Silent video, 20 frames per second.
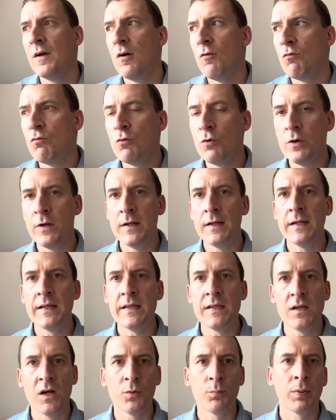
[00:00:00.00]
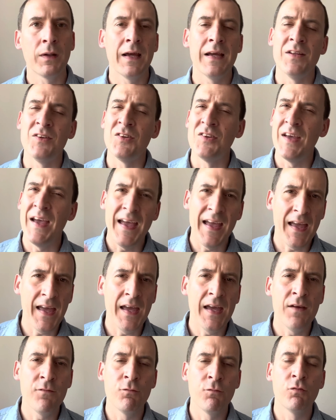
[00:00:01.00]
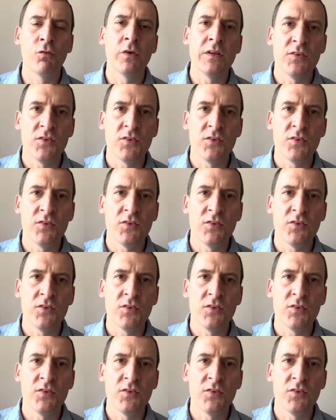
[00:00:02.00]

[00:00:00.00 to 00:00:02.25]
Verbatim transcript: really young players that every